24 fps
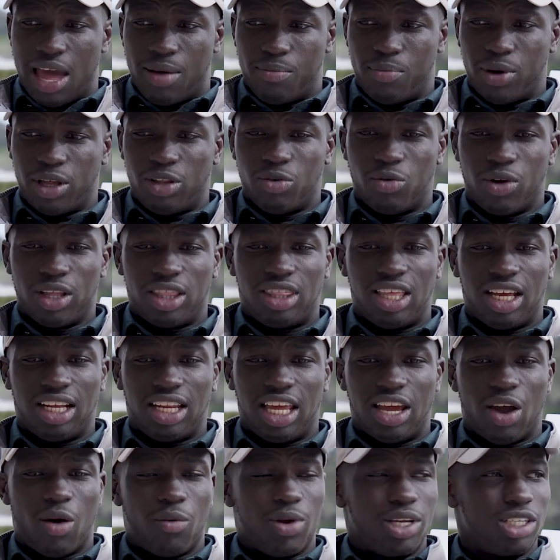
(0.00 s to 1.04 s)
But one thing
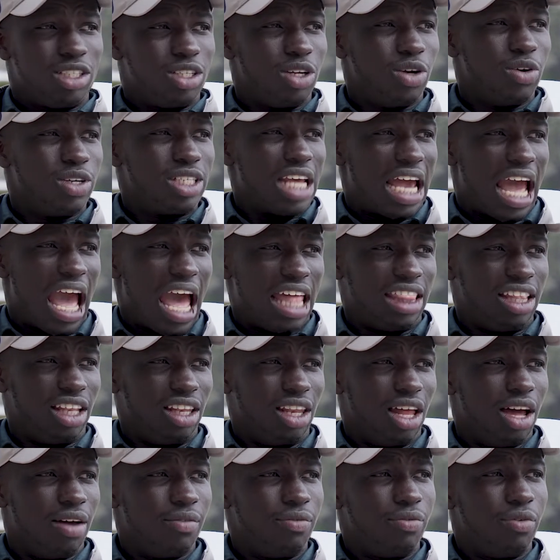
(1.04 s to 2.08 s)
they always knew is I had the
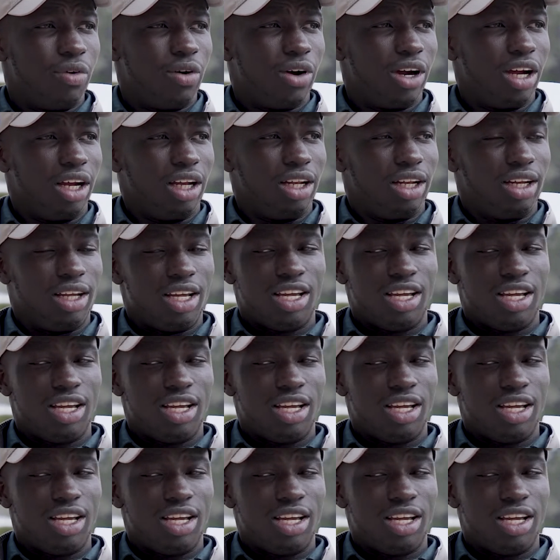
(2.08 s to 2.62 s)
love for it.